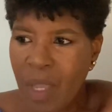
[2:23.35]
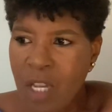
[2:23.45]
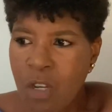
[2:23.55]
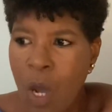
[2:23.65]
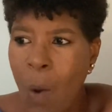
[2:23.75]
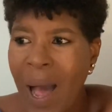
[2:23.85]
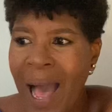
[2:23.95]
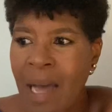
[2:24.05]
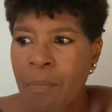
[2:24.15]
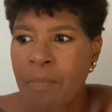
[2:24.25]
you know,
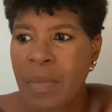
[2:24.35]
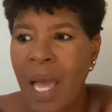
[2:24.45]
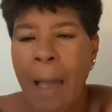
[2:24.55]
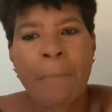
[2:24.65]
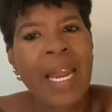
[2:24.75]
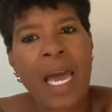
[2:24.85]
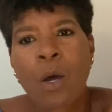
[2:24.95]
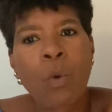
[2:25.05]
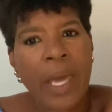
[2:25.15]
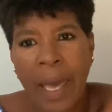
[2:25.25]
I'm, I'm not
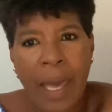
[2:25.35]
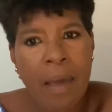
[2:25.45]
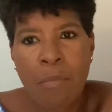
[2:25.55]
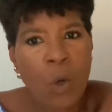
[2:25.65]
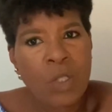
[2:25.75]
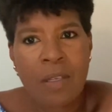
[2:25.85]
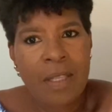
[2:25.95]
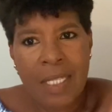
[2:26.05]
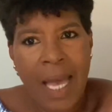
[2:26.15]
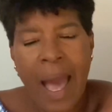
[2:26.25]
okay most of
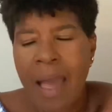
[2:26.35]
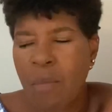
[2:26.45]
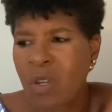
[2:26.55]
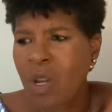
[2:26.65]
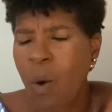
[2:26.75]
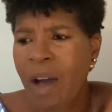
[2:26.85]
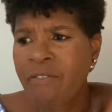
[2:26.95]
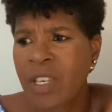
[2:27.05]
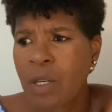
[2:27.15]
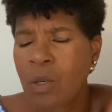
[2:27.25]
the time, you know, I
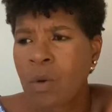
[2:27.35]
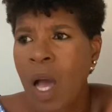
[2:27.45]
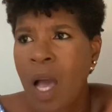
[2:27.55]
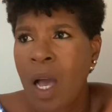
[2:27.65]
feel,